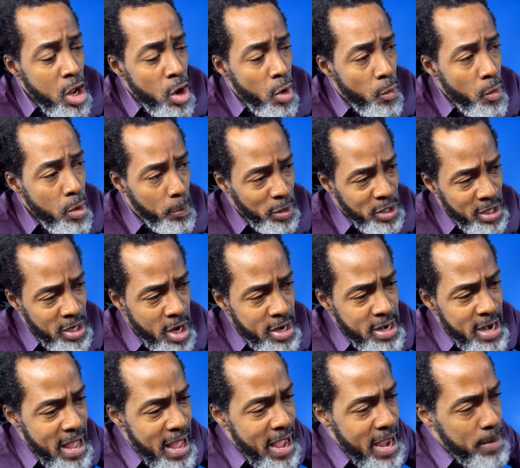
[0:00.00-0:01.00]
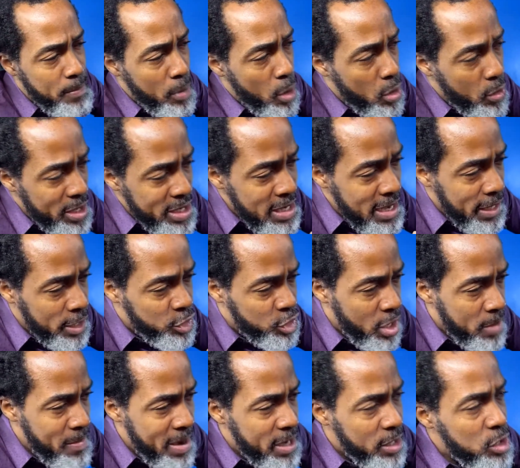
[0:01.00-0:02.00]
We put it under a high-powered
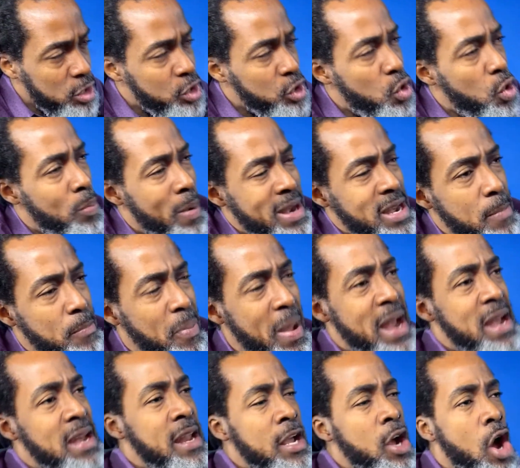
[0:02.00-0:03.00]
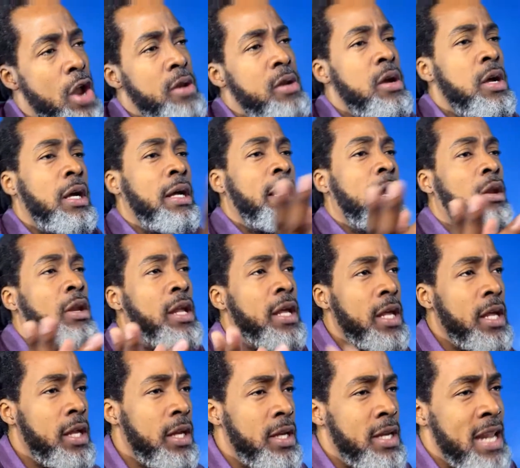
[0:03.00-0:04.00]
electron microscope, and depending on
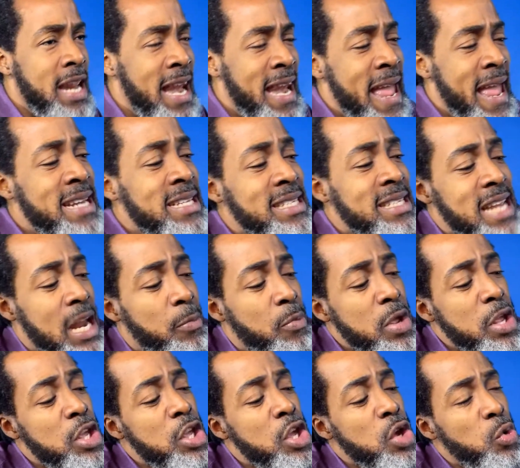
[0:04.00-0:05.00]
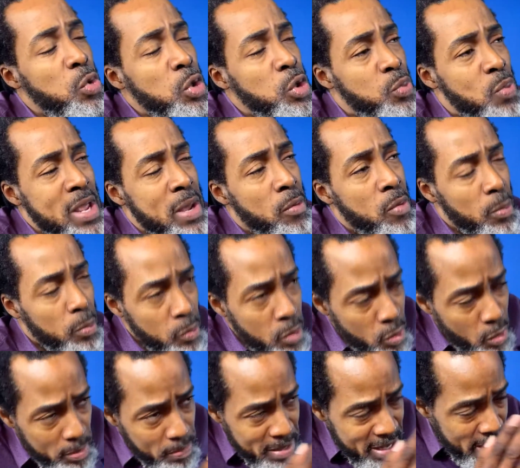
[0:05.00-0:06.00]
the lens that we use, we
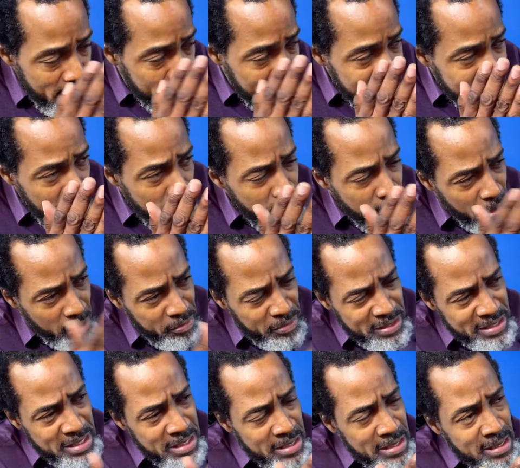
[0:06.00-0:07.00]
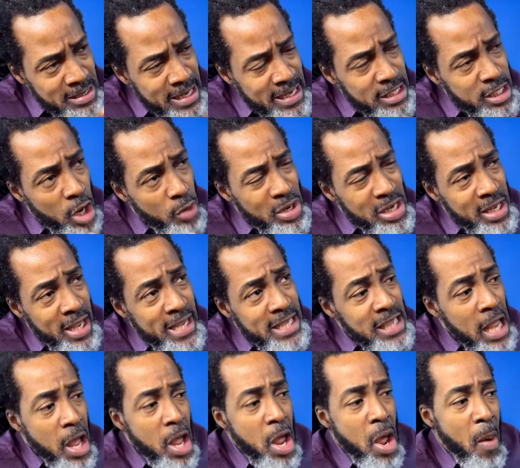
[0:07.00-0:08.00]
would be able to look for certain things. Now, the thing is,
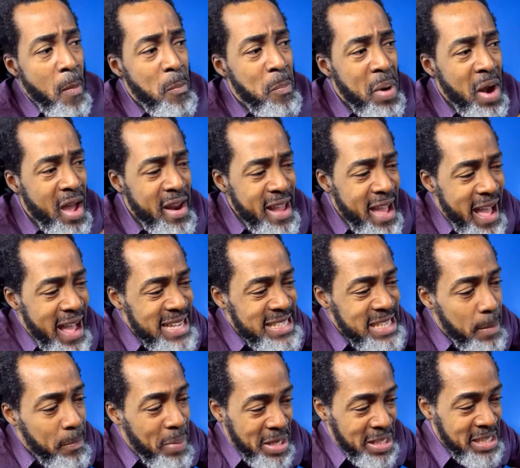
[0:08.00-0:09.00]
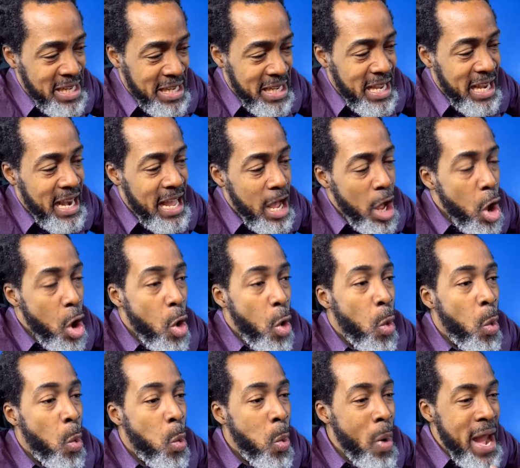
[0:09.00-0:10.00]
blood has a particular
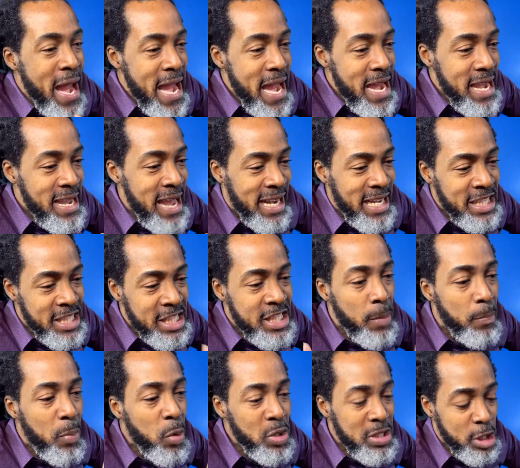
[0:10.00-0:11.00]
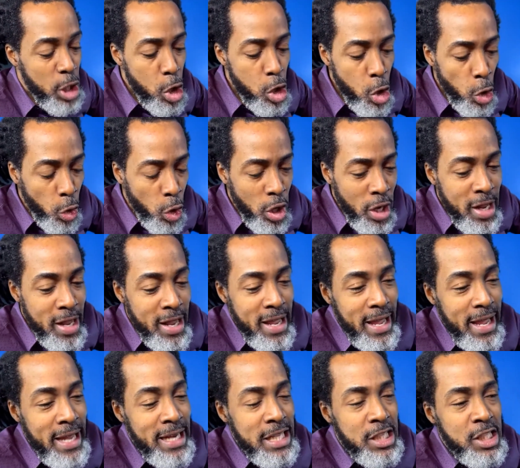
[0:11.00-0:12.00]
way that it's supposed to look,
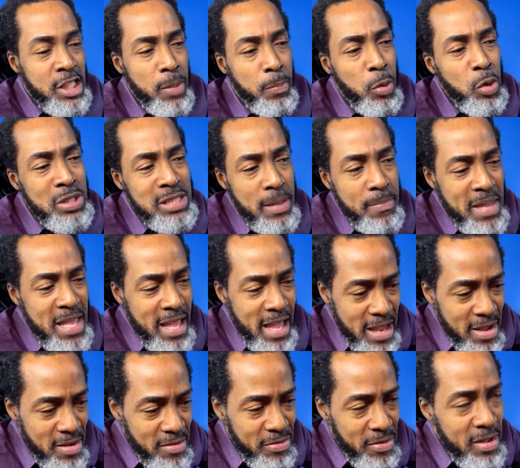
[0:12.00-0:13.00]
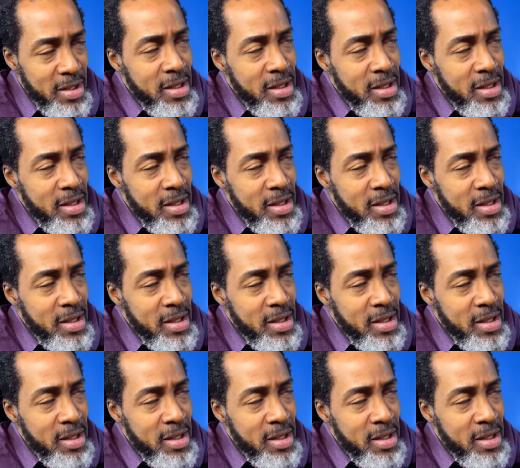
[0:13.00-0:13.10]
it is supposed to behave.